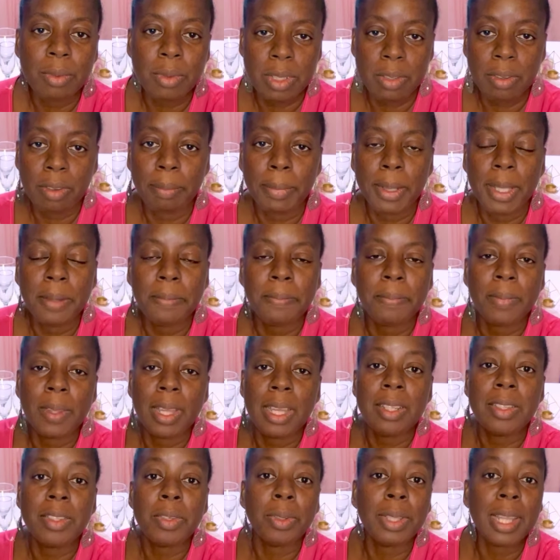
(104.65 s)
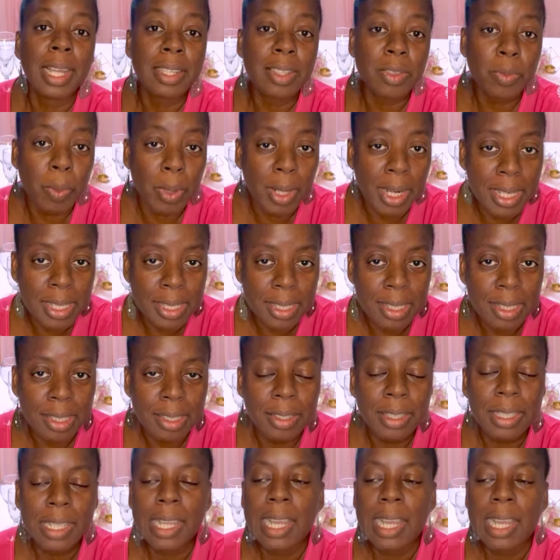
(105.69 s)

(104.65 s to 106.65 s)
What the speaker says: was for me. And so that's what I did.